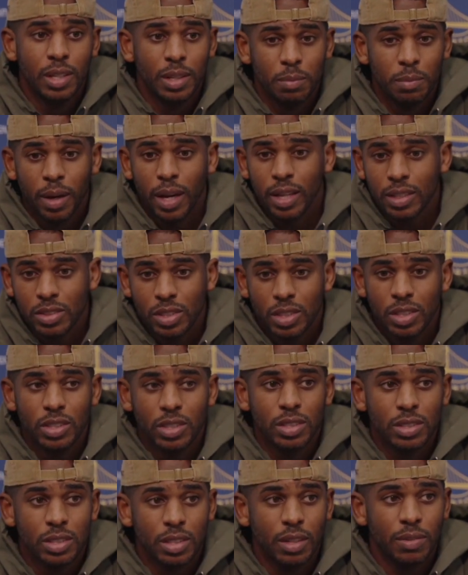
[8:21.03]
back to you
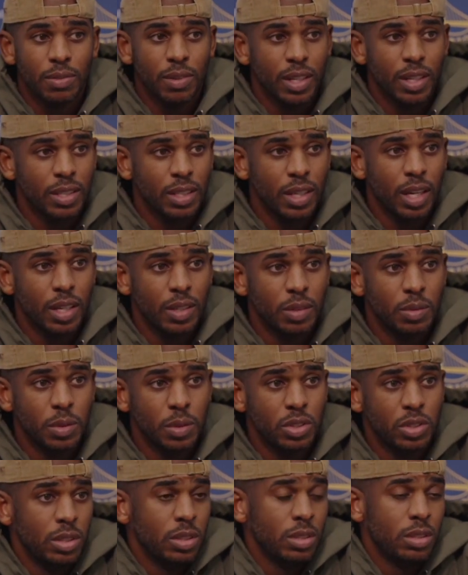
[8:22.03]
and stuff like that,
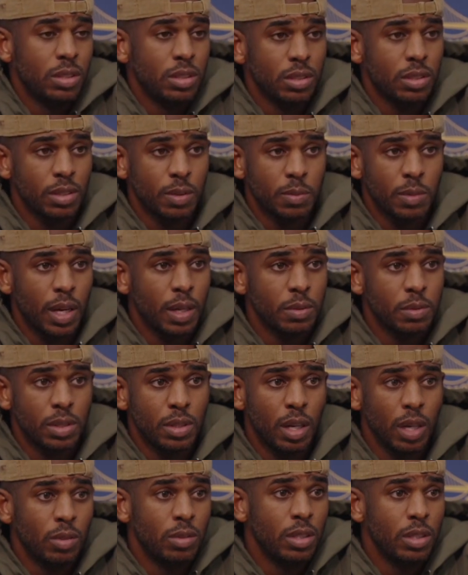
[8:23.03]
which is sometimes it's
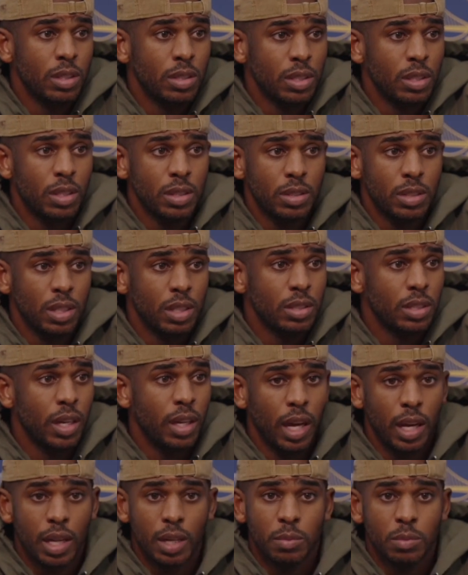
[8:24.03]
healthy. It's an intense
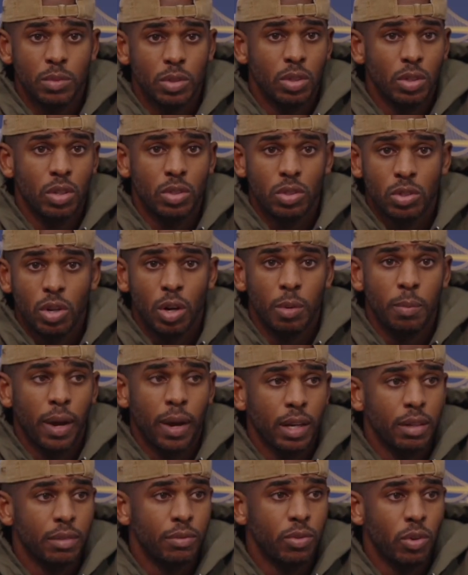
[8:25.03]
game. You know, you go
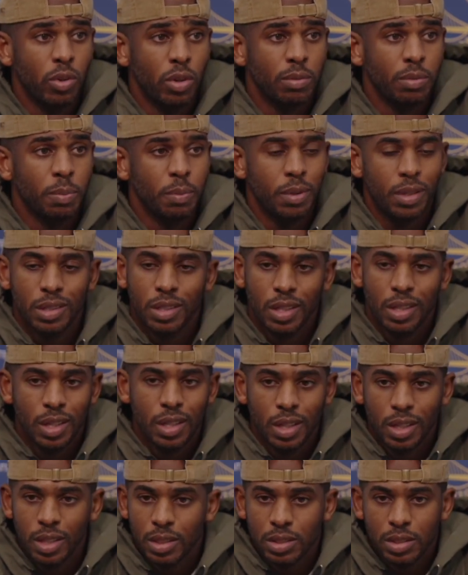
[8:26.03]
back and forth, but
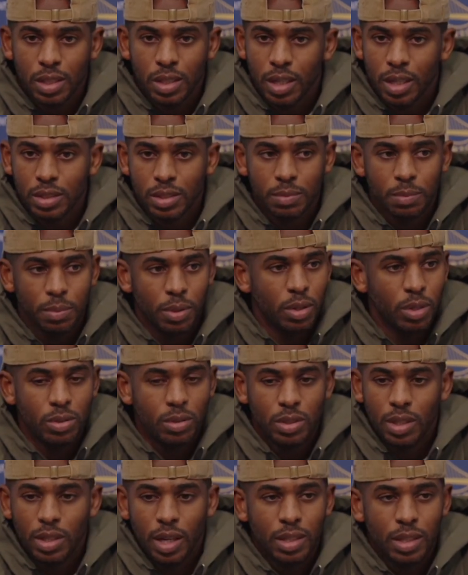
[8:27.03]
it's like some
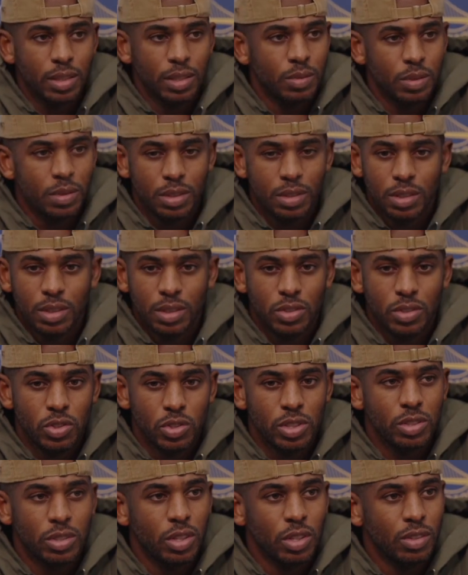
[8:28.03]
poly. like we, you
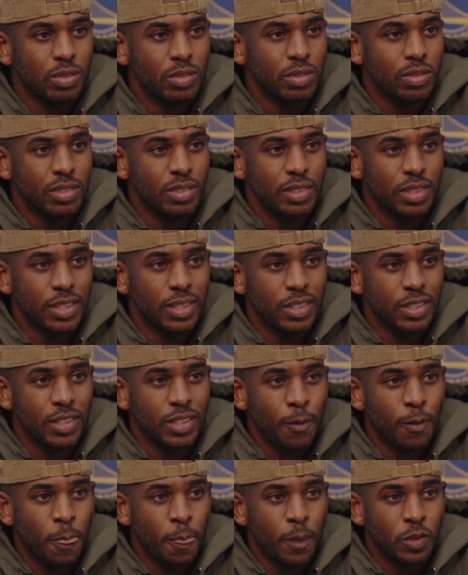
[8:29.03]
just going, to
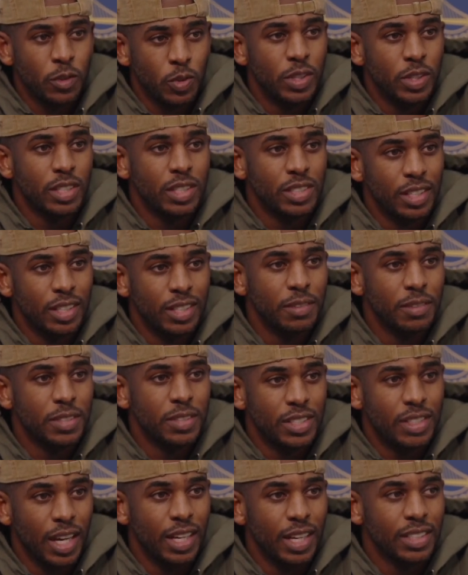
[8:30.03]
you get to give a
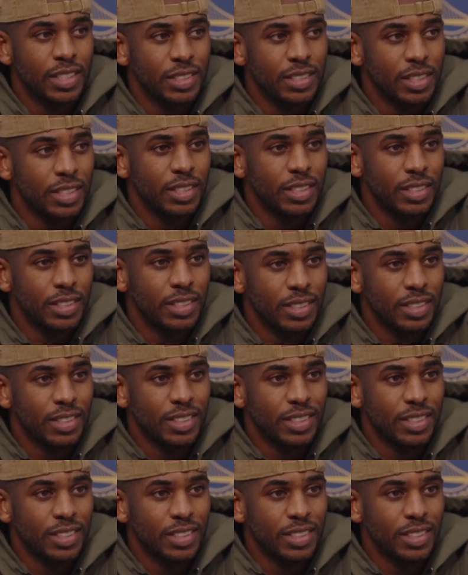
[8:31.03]
tech to